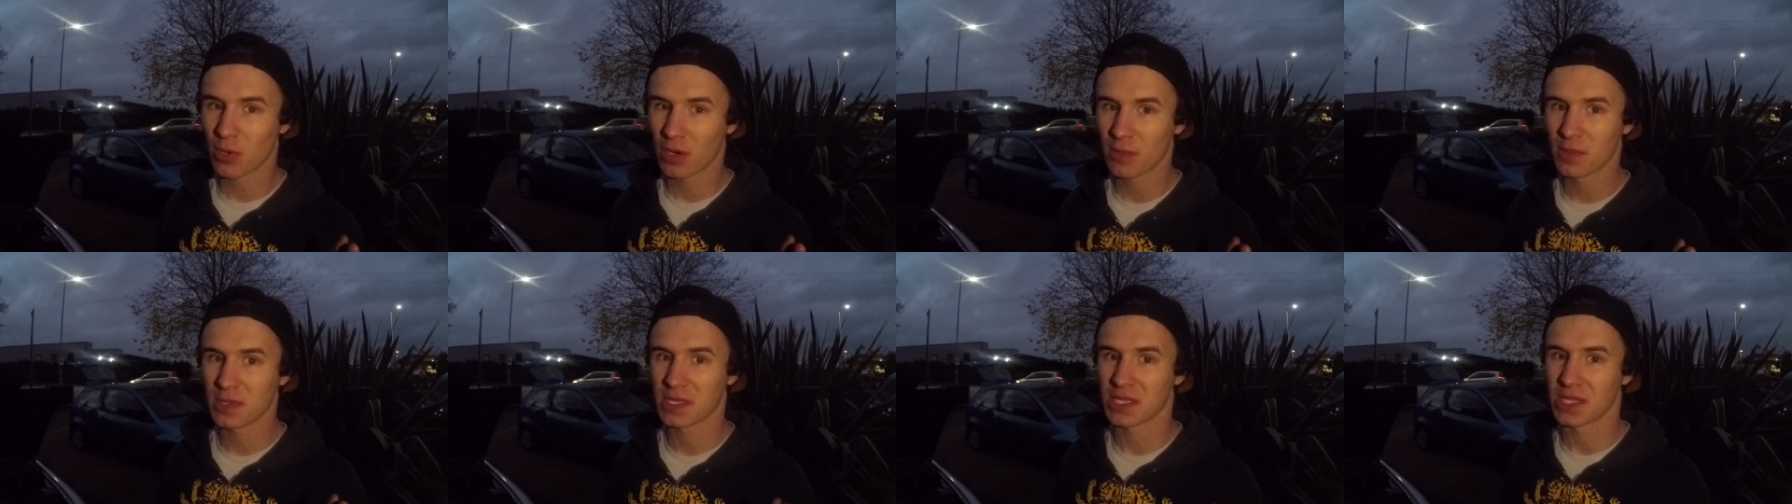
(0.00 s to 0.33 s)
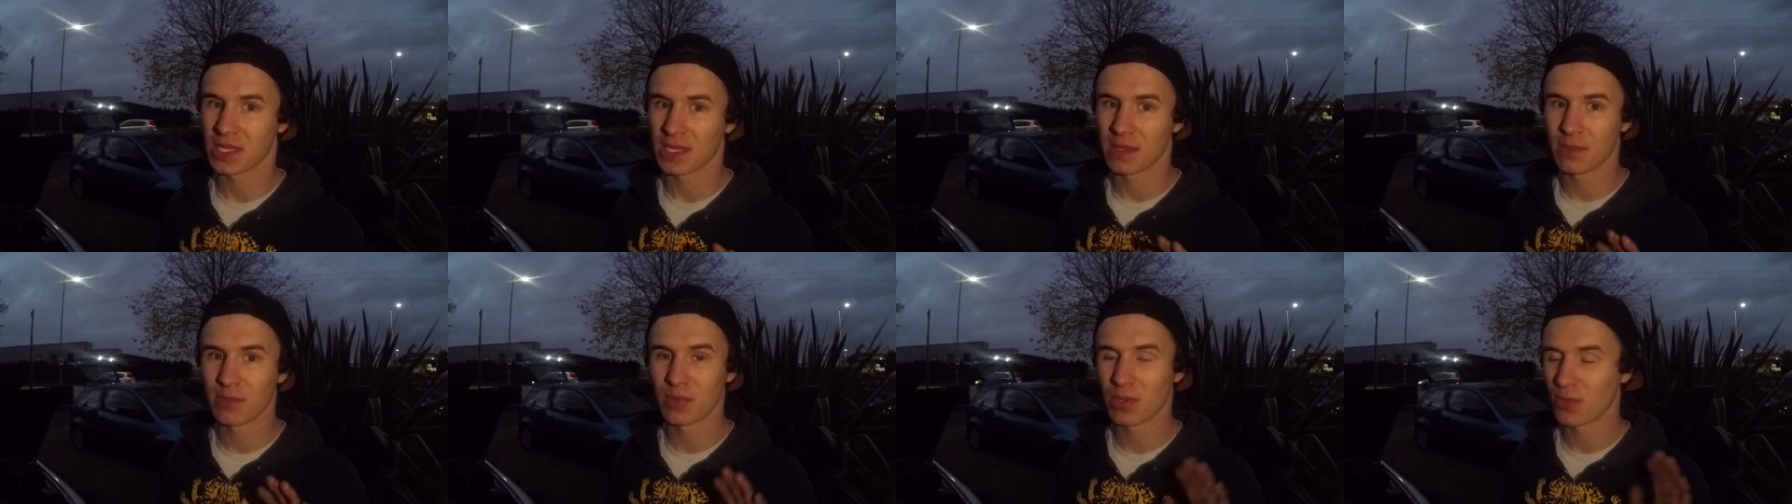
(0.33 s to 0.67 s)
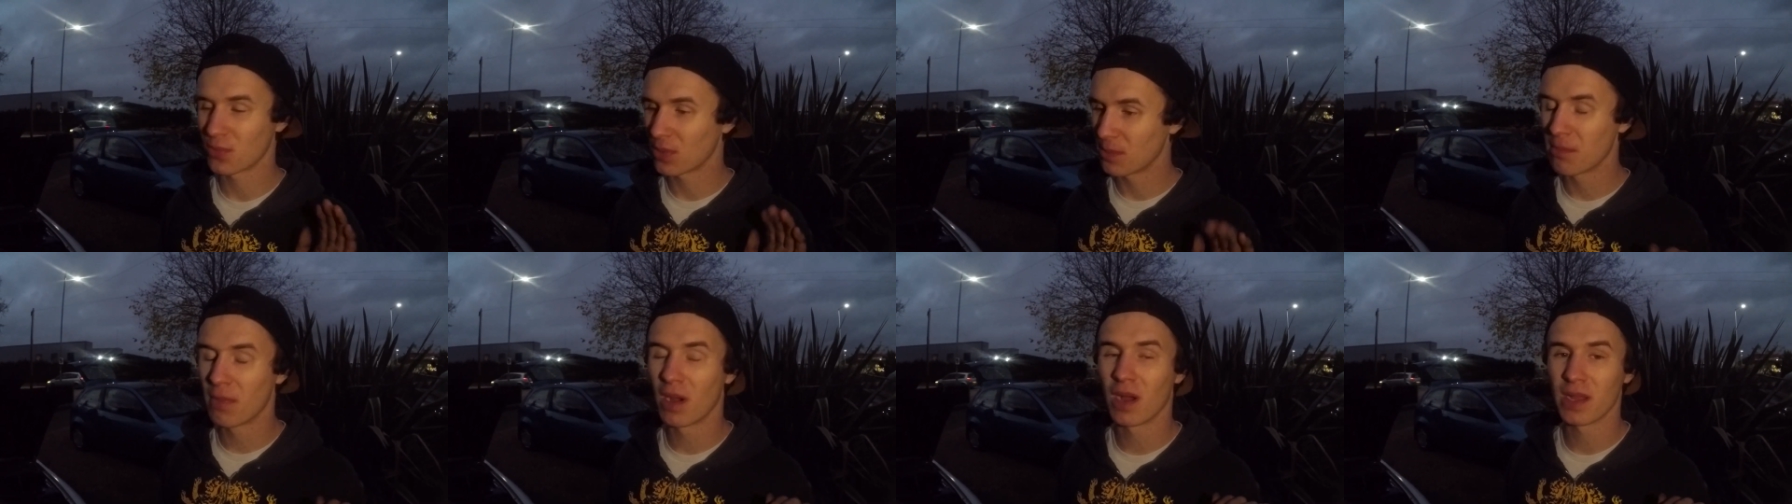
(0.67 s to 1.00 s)
promise it, but
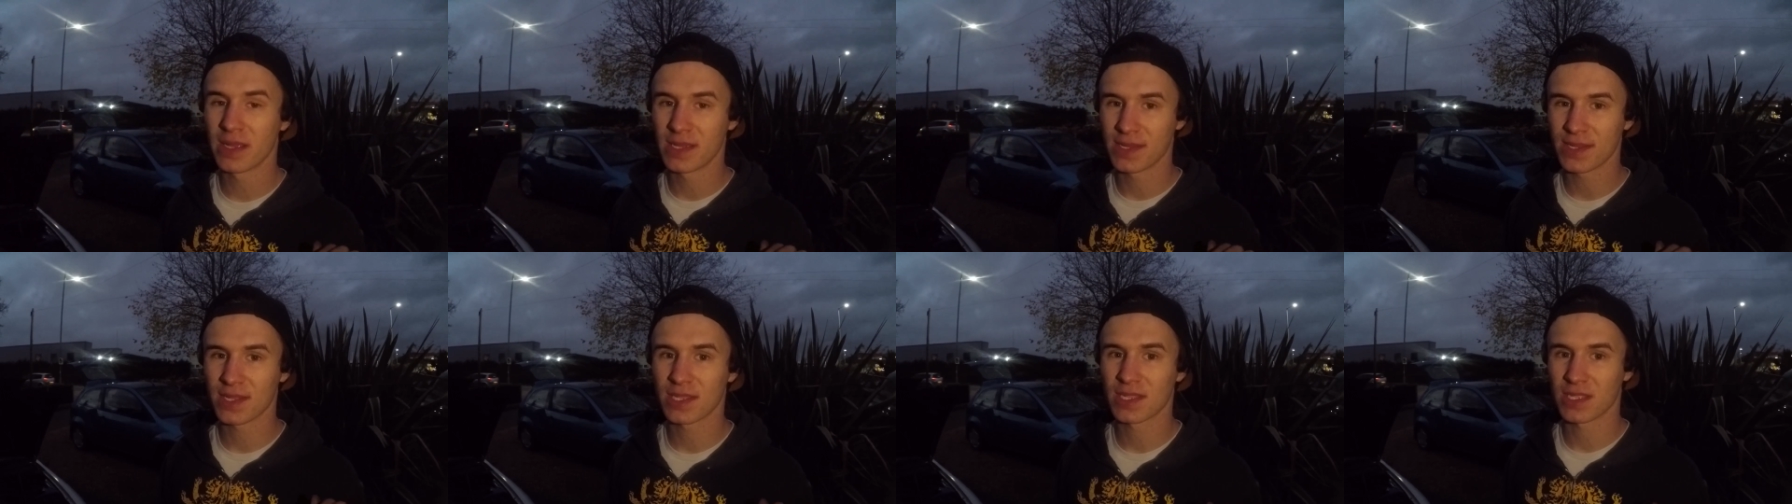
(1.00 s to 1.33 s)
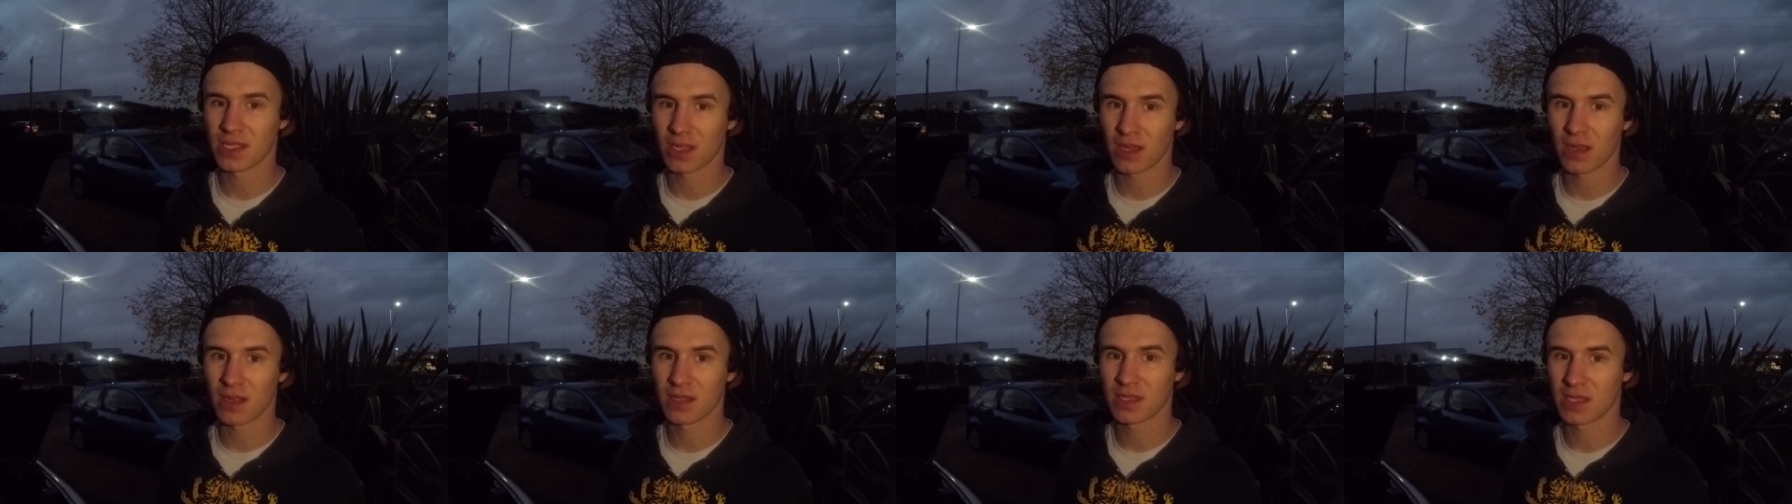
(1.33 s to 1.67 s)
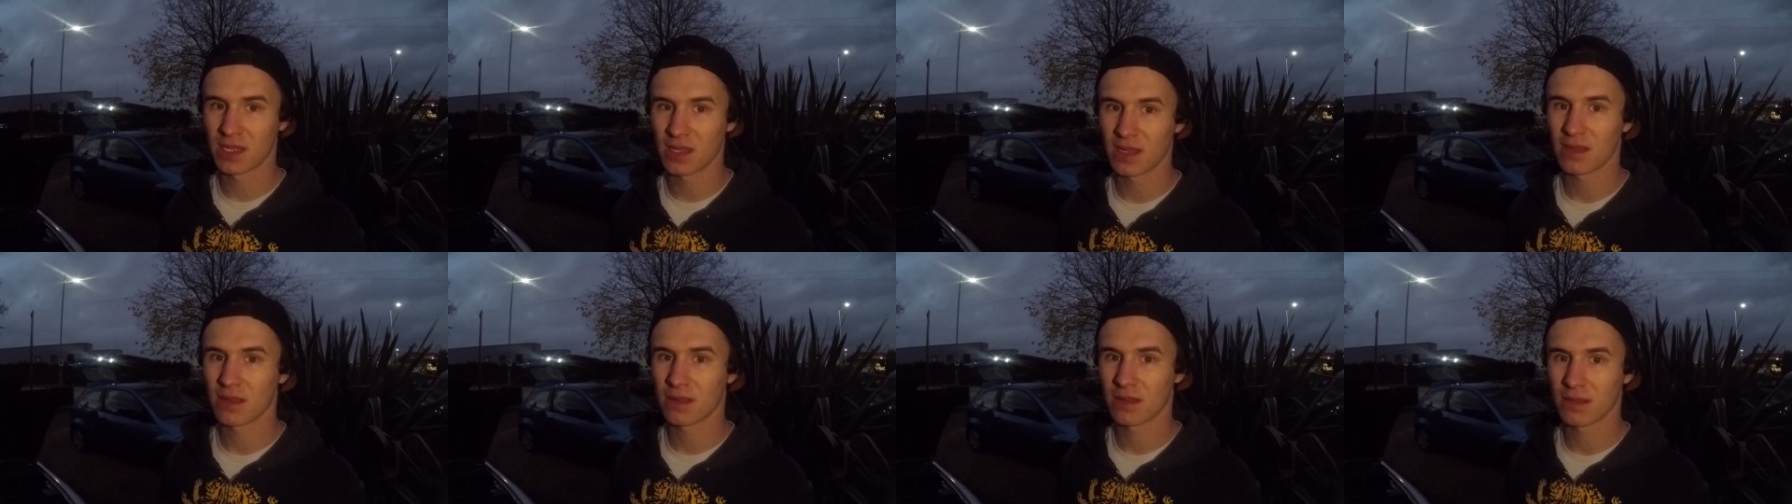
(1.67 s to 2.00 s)
we might start
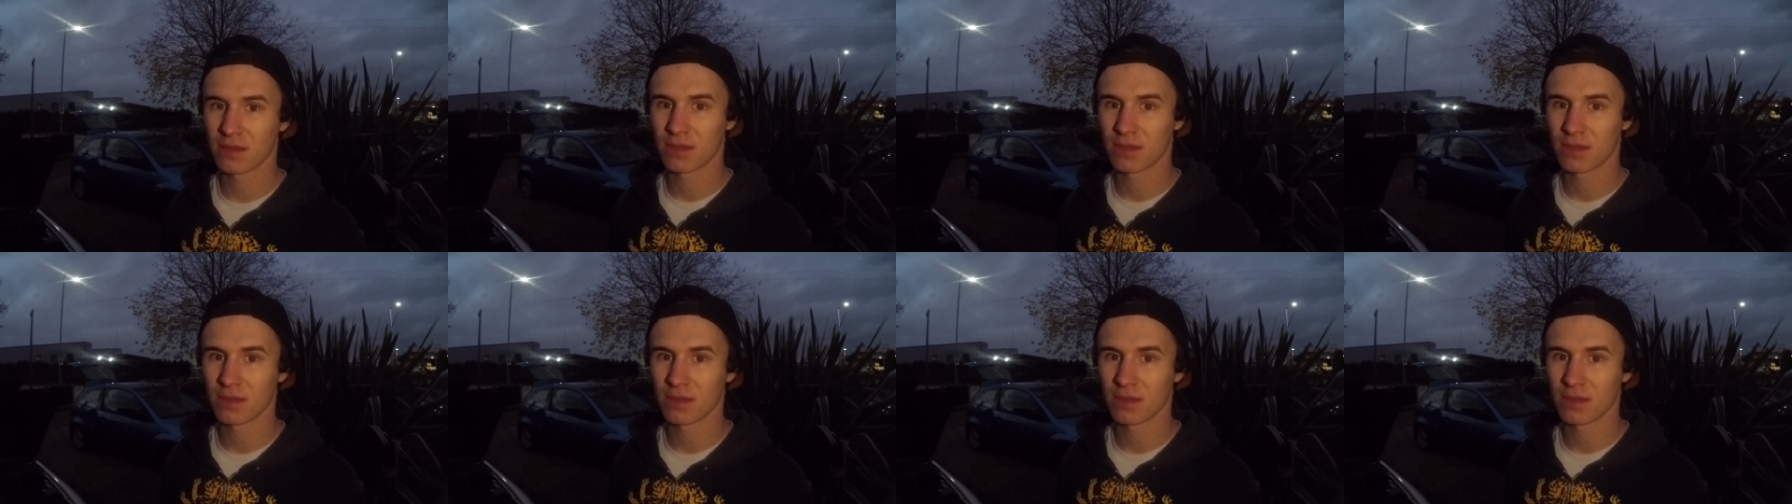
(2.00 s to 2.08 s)
it.